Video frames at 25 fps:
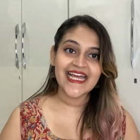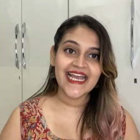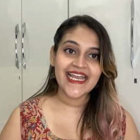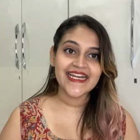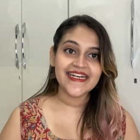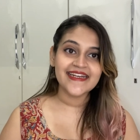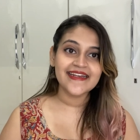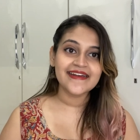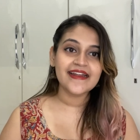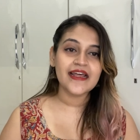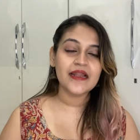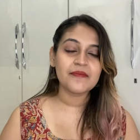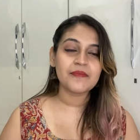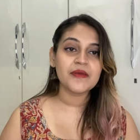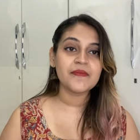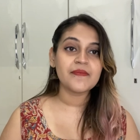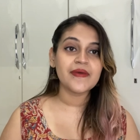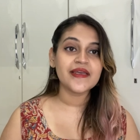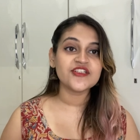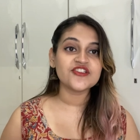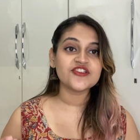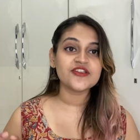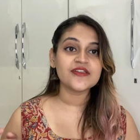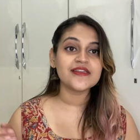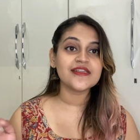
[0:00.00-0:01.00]
liked it. I'll be
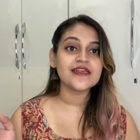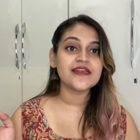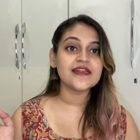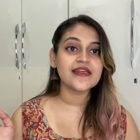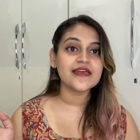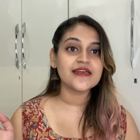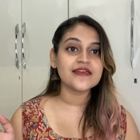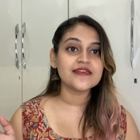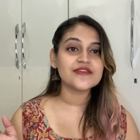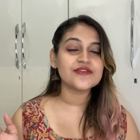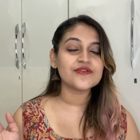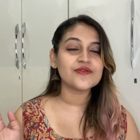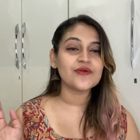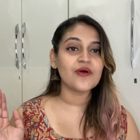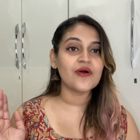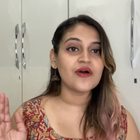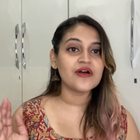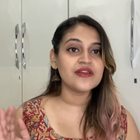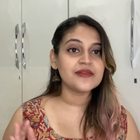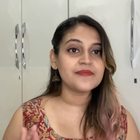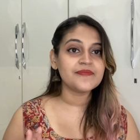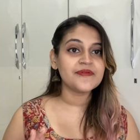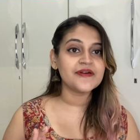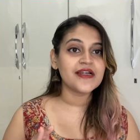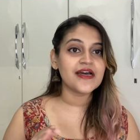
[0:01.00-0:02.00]
mentioning the links to
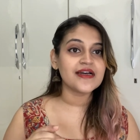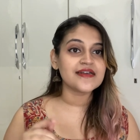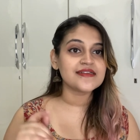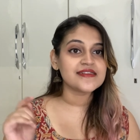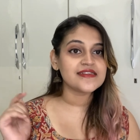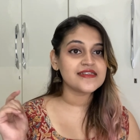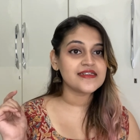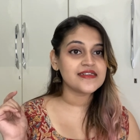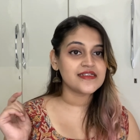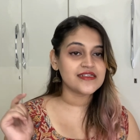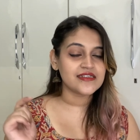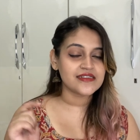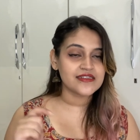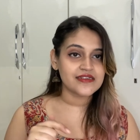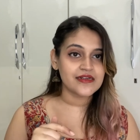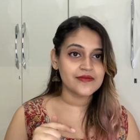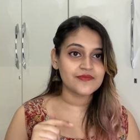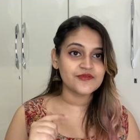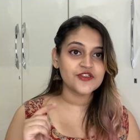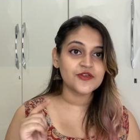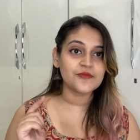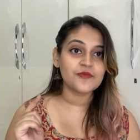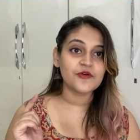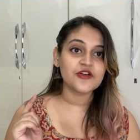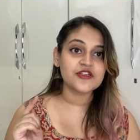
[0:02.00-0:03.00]
all the products in the
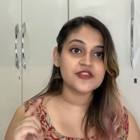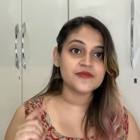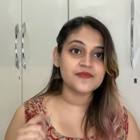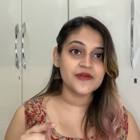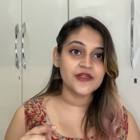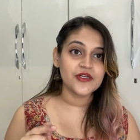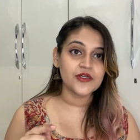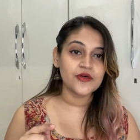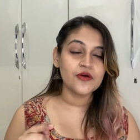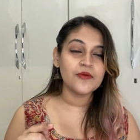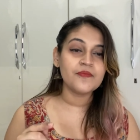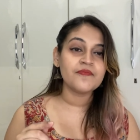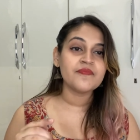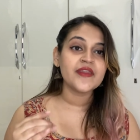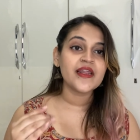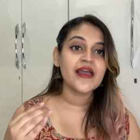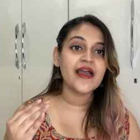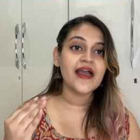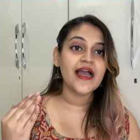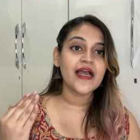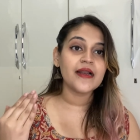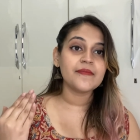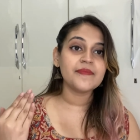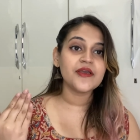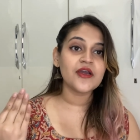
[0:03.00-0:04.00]
description box below.
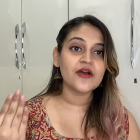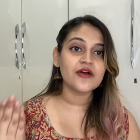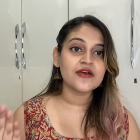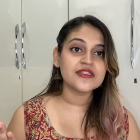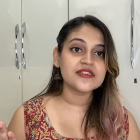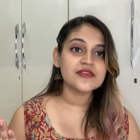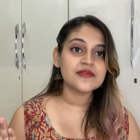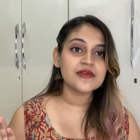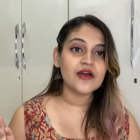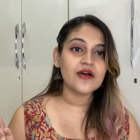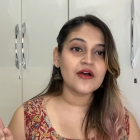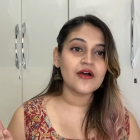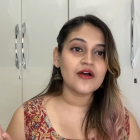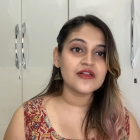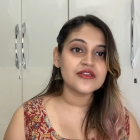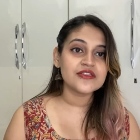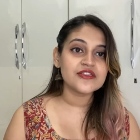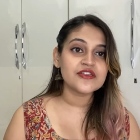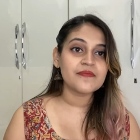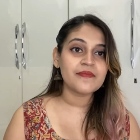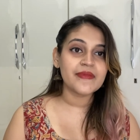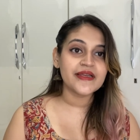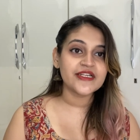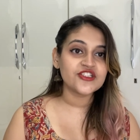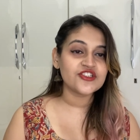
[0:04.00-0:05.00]
I'll be
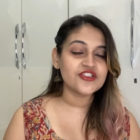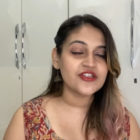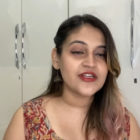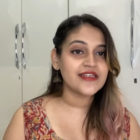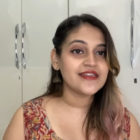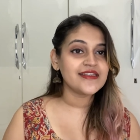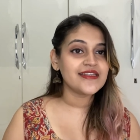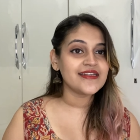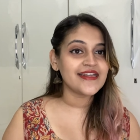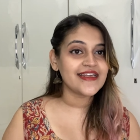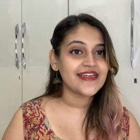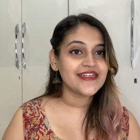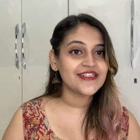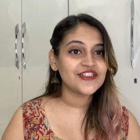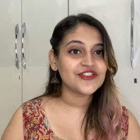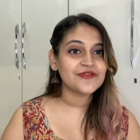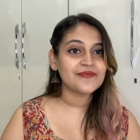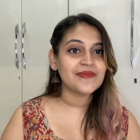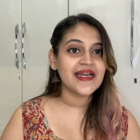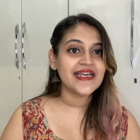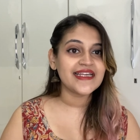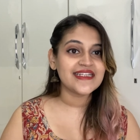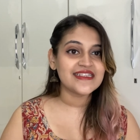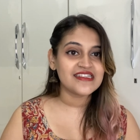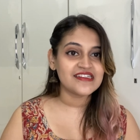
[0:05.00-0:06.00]
also mentioning the link to
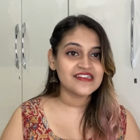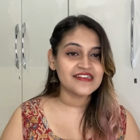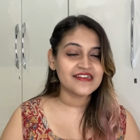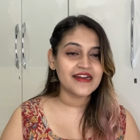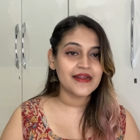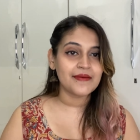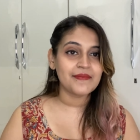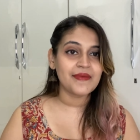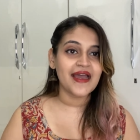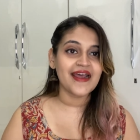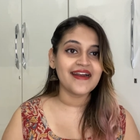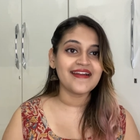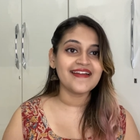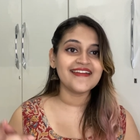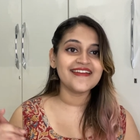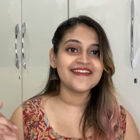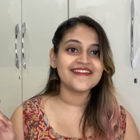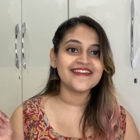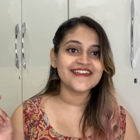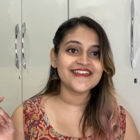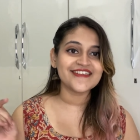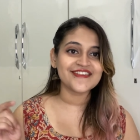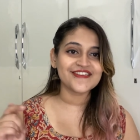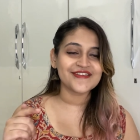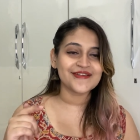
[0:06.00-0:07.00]
my Instagram handle in
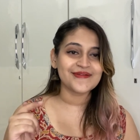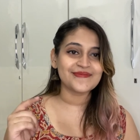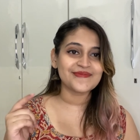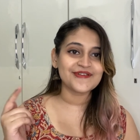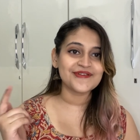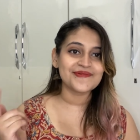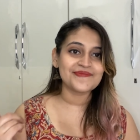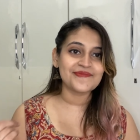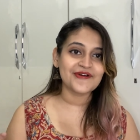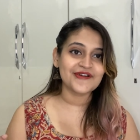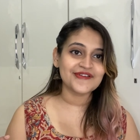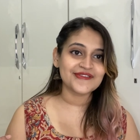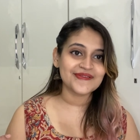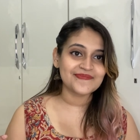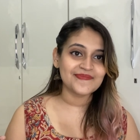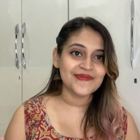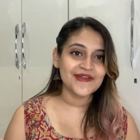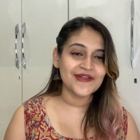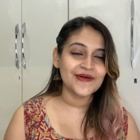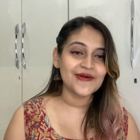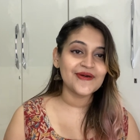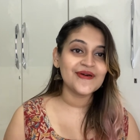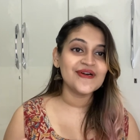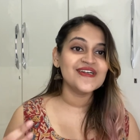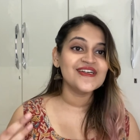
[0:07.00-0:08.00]
the description box
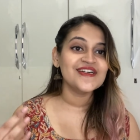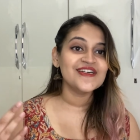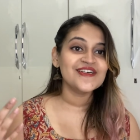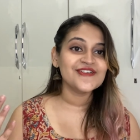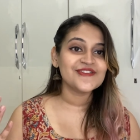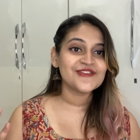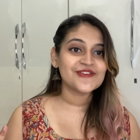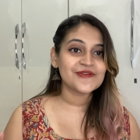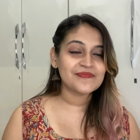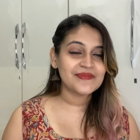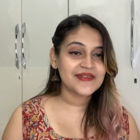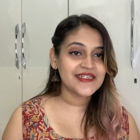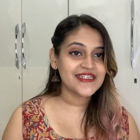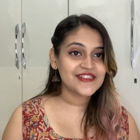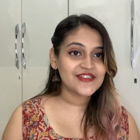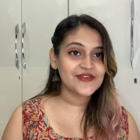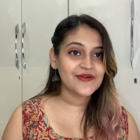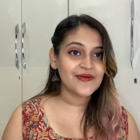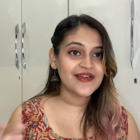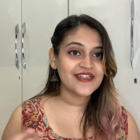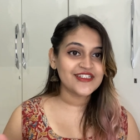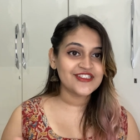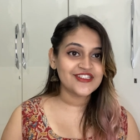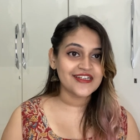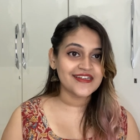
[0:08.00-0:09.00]
below. So please go
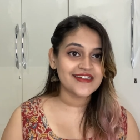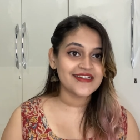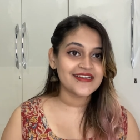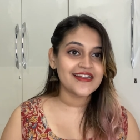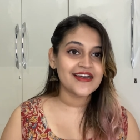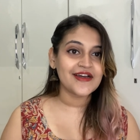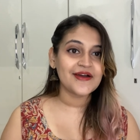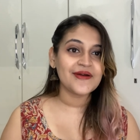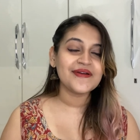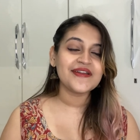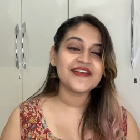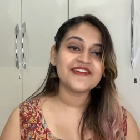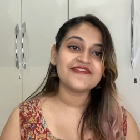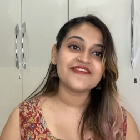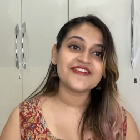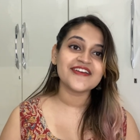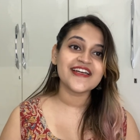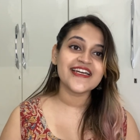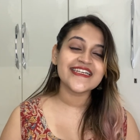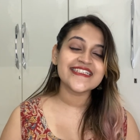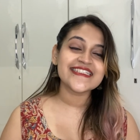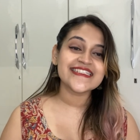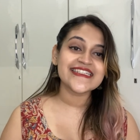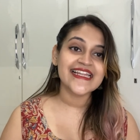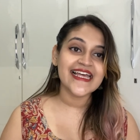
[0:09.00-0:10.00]
and check it out. If you
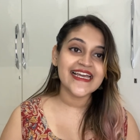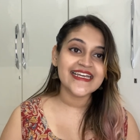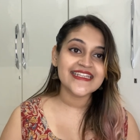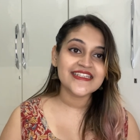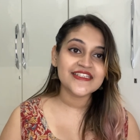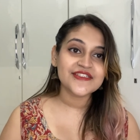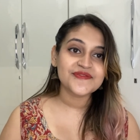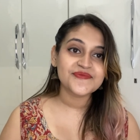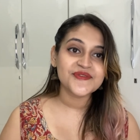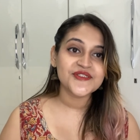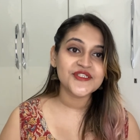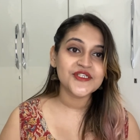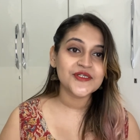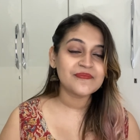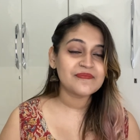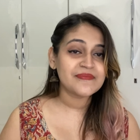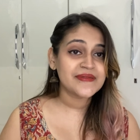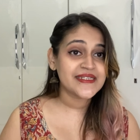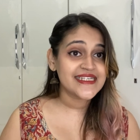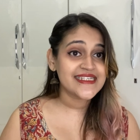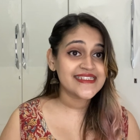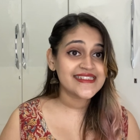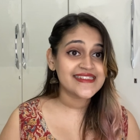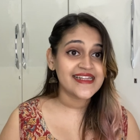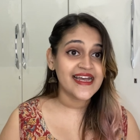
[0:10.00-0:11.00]
guys like this video,
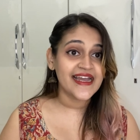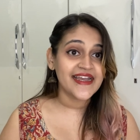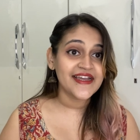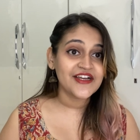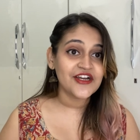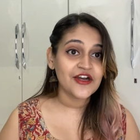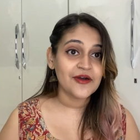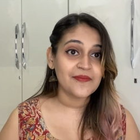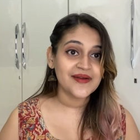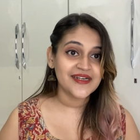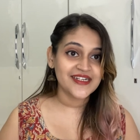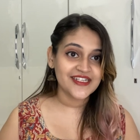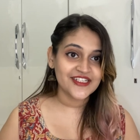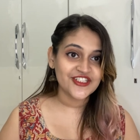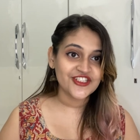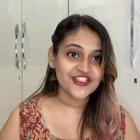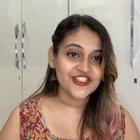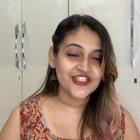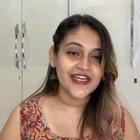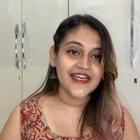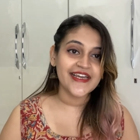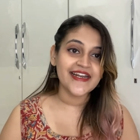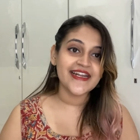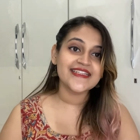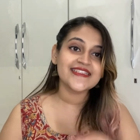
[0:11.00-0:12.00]
please like, comment and
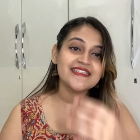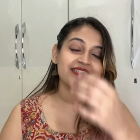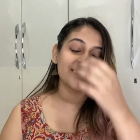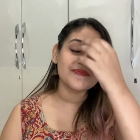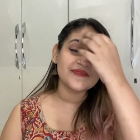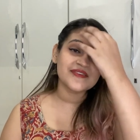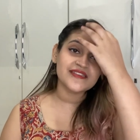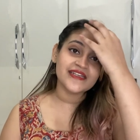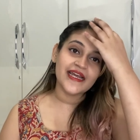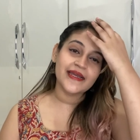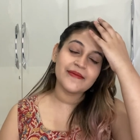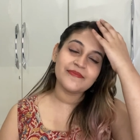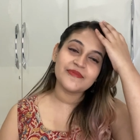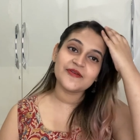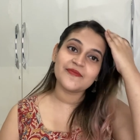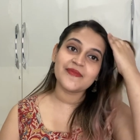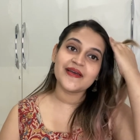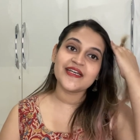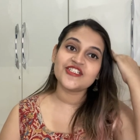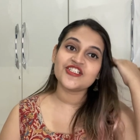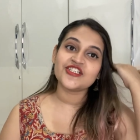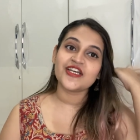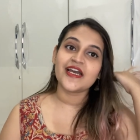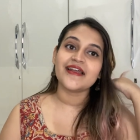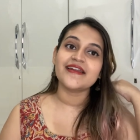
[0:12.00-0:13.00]
share and subscribe to
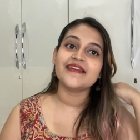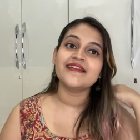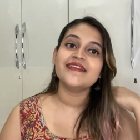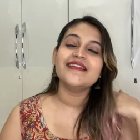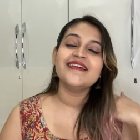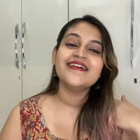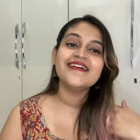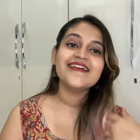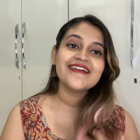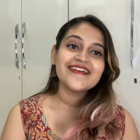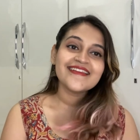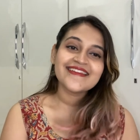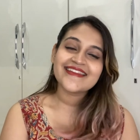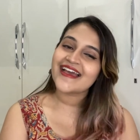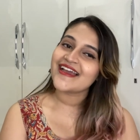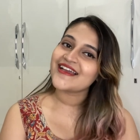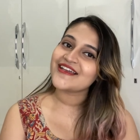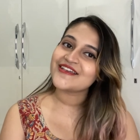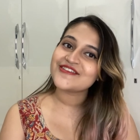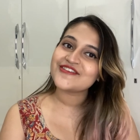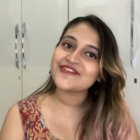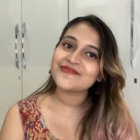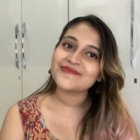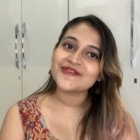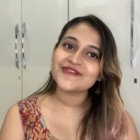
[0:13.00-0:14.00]
my channel.
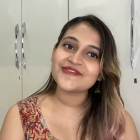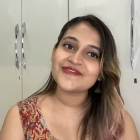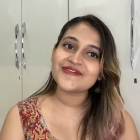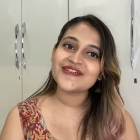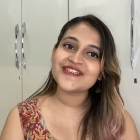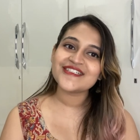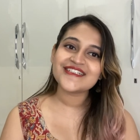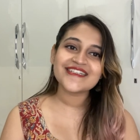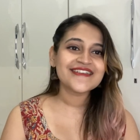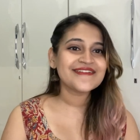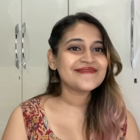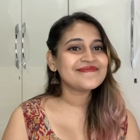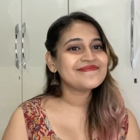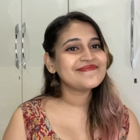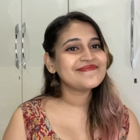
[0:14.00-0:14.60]
Thank you so much for watching.